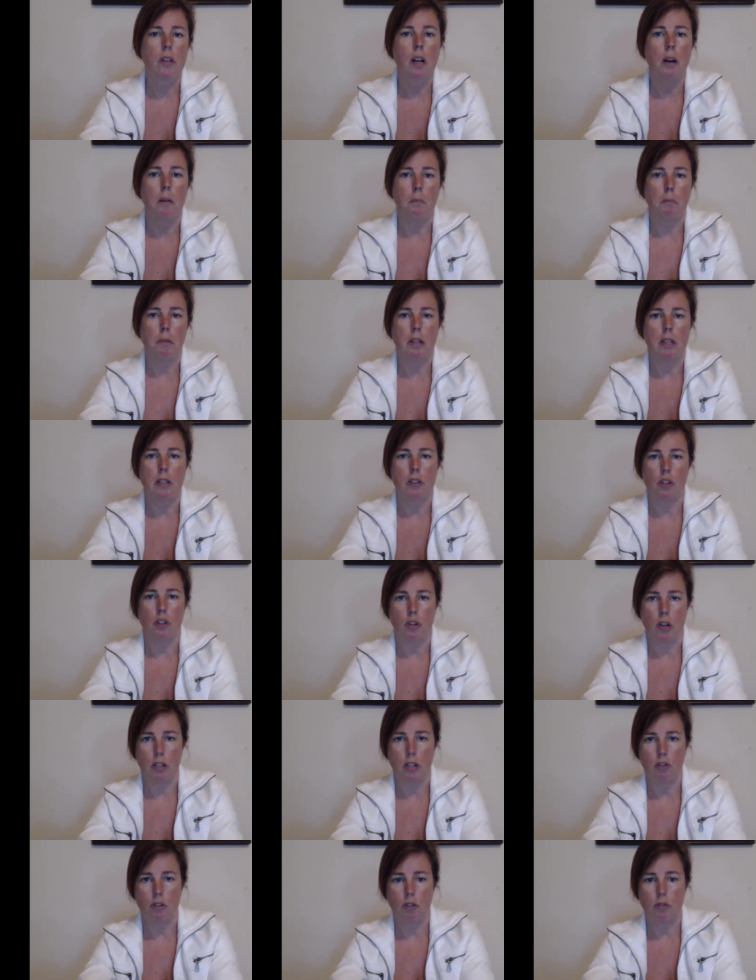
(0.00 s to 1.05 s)
complete
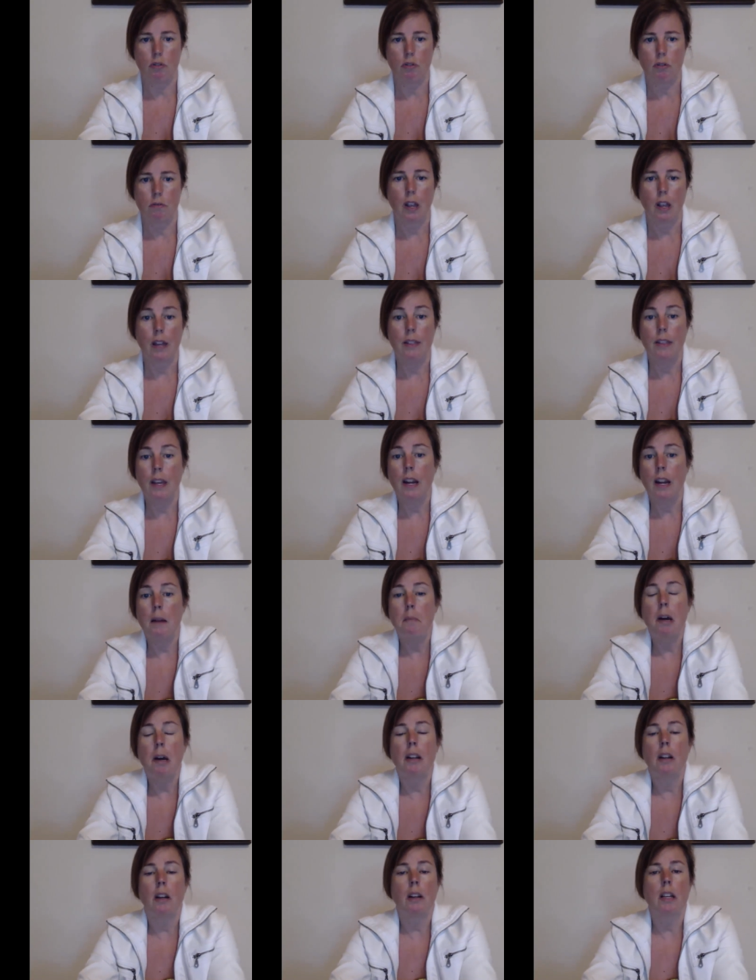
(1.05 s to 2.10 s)
strangers, and that I
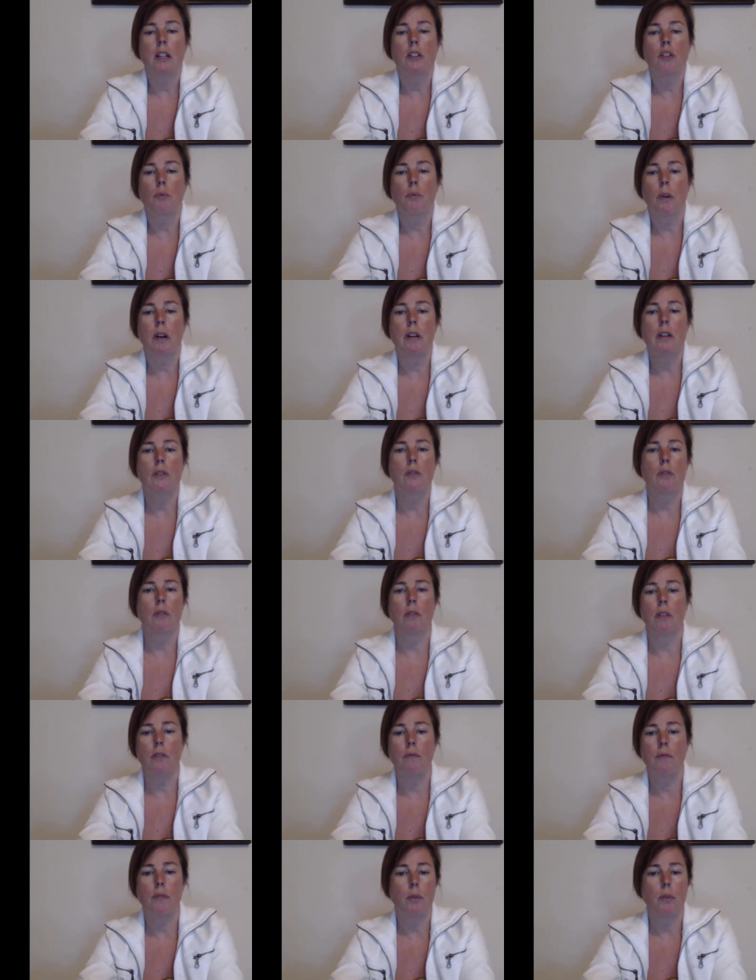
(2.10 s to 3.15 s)
might not get to raise or
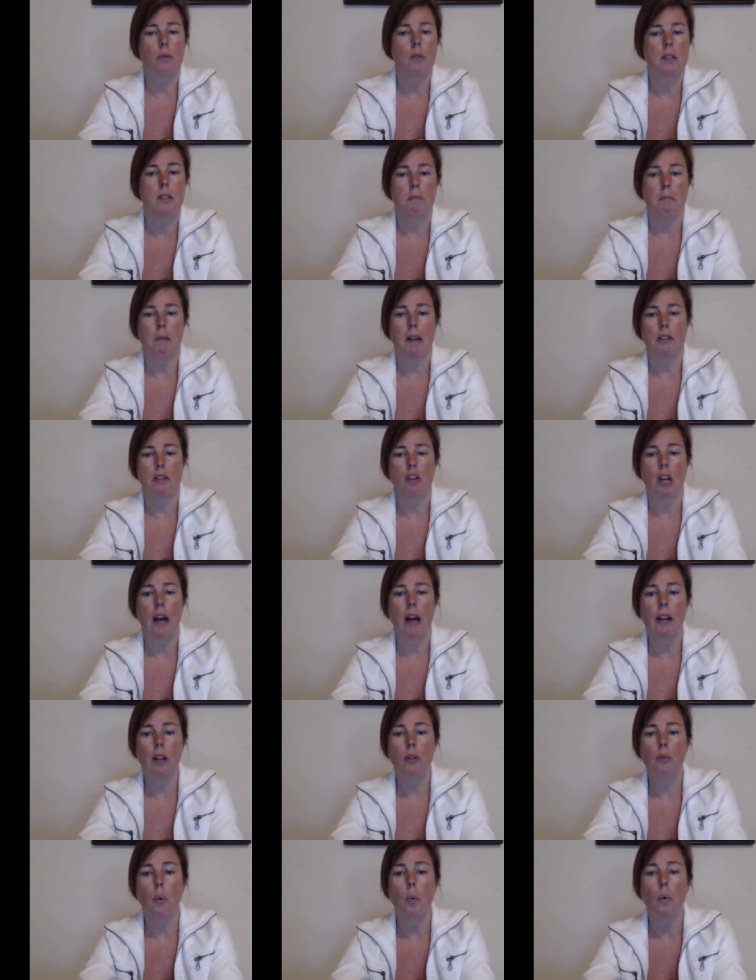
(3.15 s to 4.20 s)
influence my
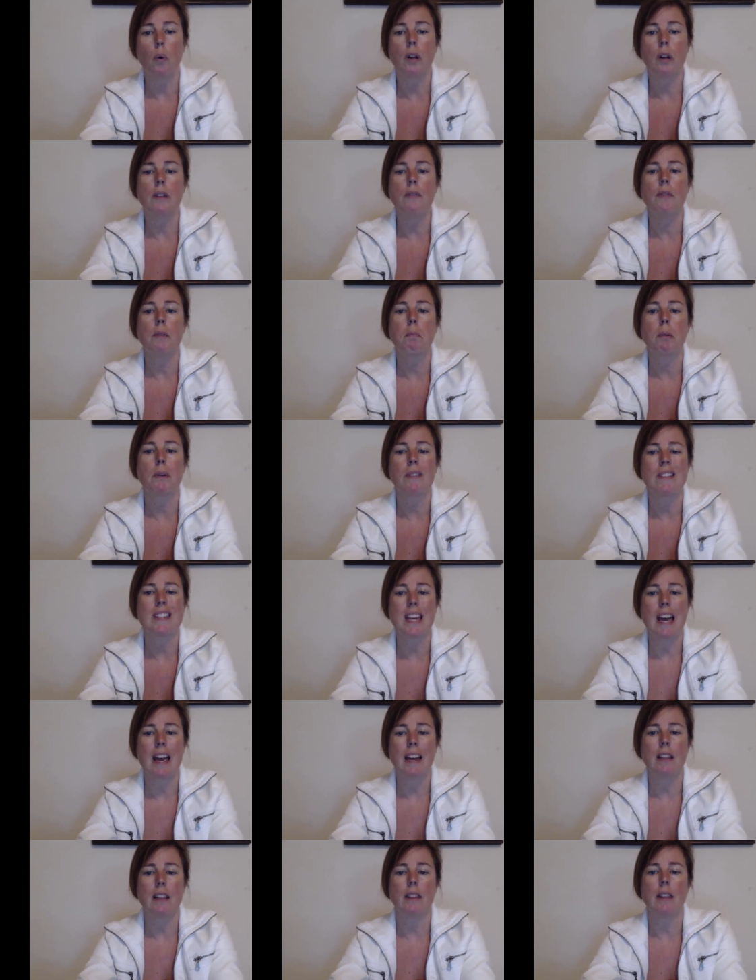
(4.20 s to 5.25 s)
child or even
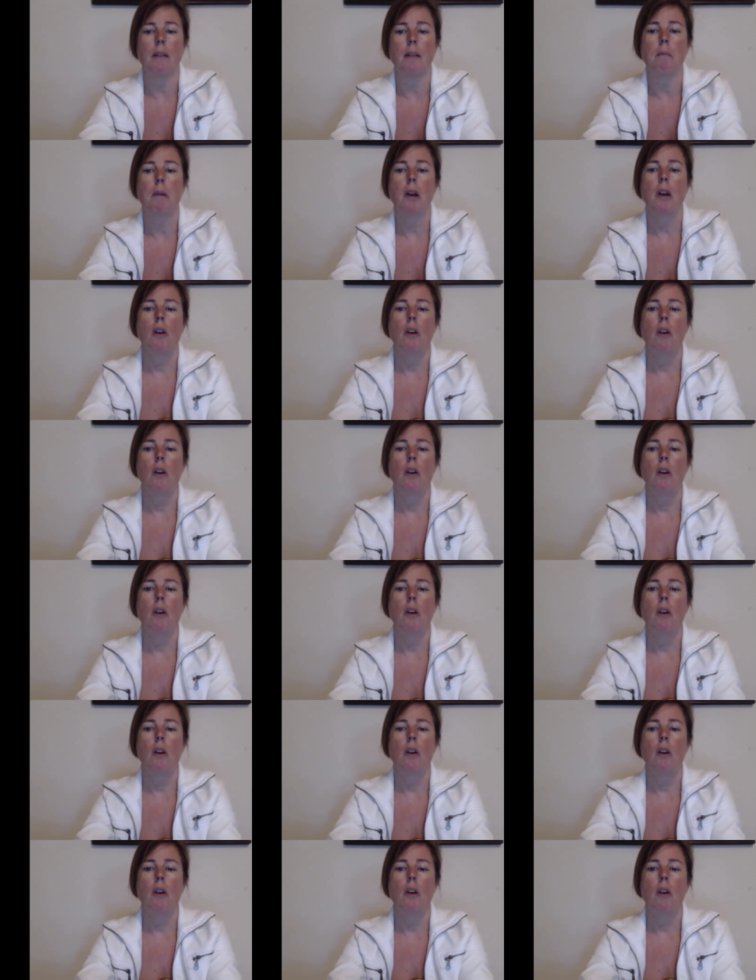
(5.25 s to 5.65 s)
protect them